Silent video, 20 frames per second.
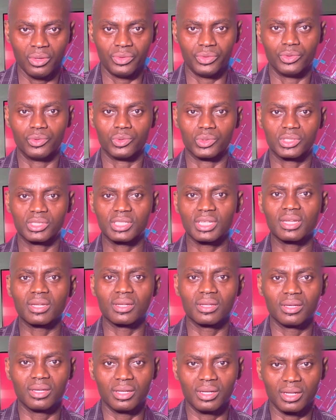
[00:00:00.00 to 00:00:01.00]
you sit
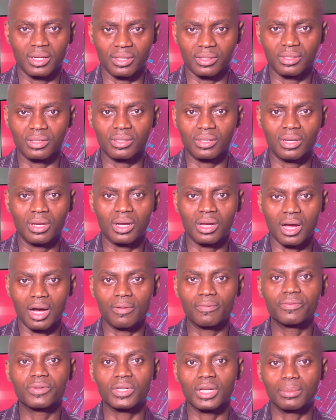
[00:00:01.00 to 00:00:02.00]
in a
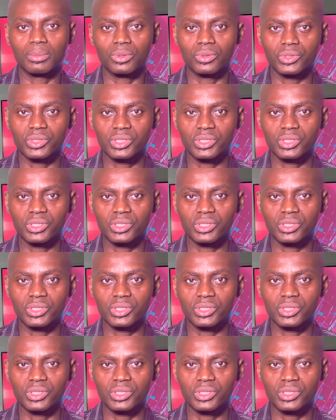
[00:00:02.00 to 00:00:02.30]
comfortable